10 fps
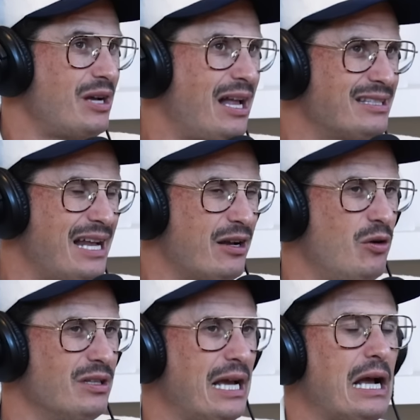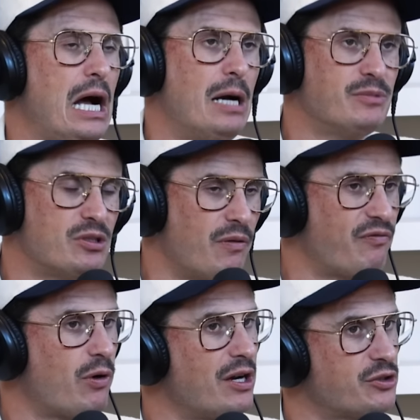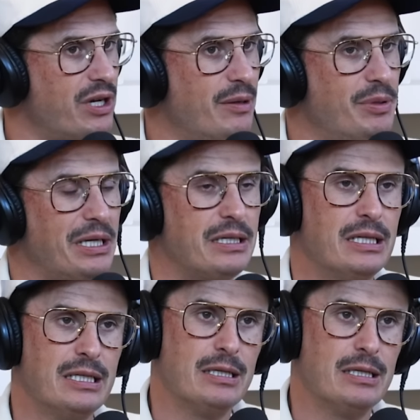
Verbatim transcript: God's not going like, oh, I'm so frustrated, but